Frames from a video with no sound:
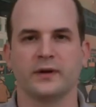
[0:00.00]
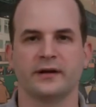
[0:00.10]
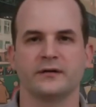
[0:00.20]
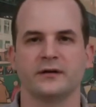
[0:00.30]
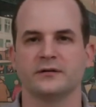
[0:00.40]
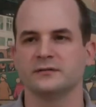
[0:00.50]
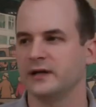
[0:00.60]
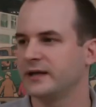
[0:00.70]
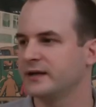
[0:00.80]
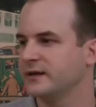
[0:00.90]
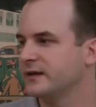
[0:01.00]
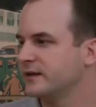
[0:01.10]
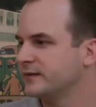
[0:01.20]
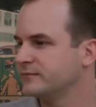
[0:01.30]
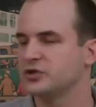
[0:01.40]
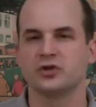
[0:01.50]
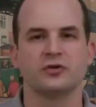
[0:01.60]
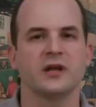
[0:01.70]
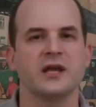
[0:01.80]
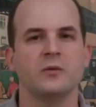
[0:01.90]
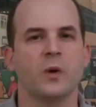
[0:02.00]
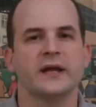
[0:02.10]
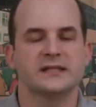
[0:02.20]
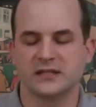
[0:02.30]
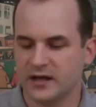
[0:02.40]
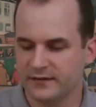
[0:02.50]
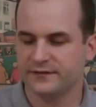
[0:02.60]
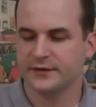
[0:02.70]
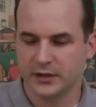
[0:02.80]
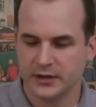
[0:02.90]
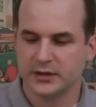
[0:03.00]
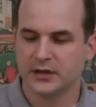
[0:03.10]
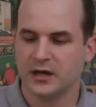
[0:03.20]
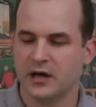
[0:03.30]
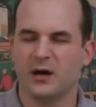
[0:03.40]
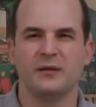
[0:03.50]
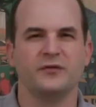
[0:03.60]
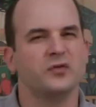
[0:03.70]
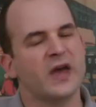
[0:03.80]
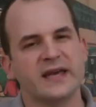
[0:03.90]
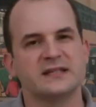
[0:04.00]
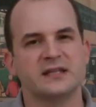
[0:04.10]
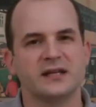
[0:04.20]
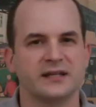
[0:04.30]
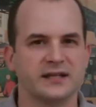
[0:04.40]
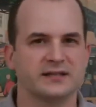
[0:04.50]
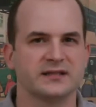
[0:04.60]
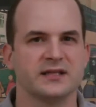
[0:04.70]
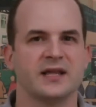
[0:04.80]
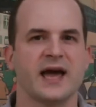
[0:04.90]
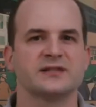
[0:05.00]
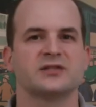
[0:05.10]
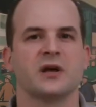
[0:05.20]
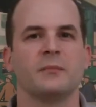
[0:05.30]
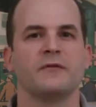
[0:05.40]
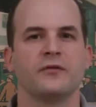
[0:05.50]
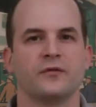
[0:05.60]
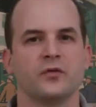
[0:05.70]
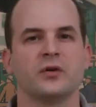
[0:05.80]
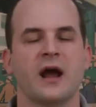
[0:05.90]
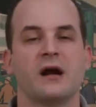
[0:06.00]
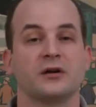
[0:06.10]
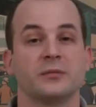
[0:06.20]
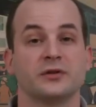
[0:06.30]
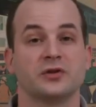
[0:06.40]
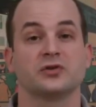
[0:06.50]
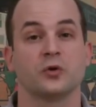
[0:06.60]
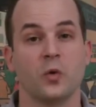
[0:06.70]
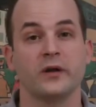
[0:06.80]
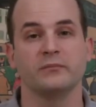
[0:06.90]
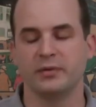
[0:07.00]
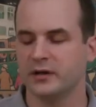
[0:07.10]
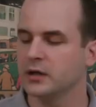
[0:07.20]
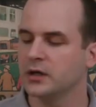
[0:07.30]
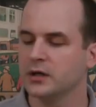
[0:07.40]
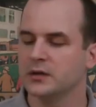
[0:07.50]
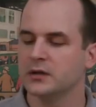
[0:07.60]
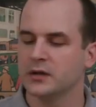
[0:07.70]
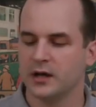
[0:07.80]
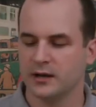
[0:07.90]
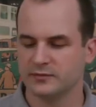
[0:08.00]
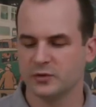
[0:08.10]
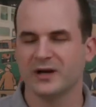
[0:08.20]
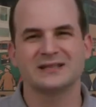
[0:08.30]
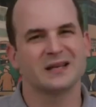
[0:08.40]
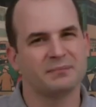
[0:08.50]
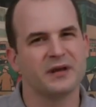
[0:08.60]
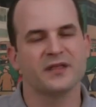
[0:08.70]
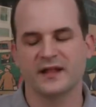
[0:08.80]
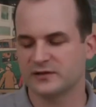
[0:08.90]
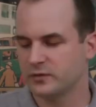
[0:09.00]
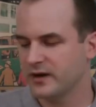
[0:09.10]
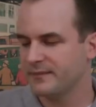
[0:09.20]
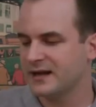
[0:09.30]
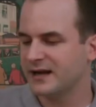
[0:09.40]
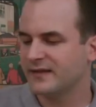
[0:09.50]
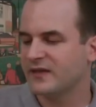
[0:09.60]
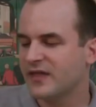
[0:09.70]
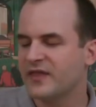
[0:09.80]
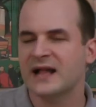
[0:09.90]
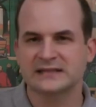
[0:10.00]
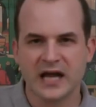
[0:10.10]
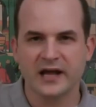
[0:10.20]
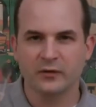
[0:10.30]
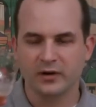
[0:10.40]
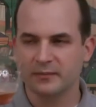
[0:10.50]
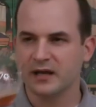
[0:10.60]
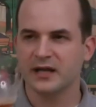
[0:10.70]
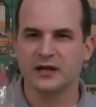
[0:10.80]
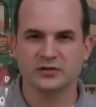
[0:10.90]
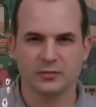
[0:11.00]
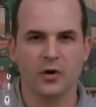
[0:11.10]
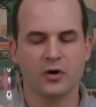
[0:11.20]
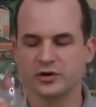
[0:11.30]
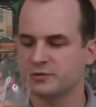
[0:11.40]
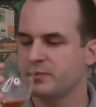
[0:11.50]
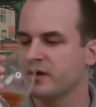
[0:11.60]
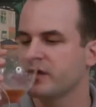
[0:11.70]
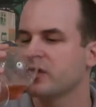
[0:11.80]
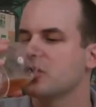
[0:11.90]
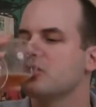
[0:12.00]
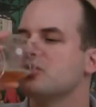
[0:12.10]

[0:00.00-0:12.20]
I don't know, like stringy white stuff. If you taste it, it has some of the fruit character, but it's also quite bitter. So when I say pith, that's what I mean. And that's kind of what I'm getting here, some orange pith.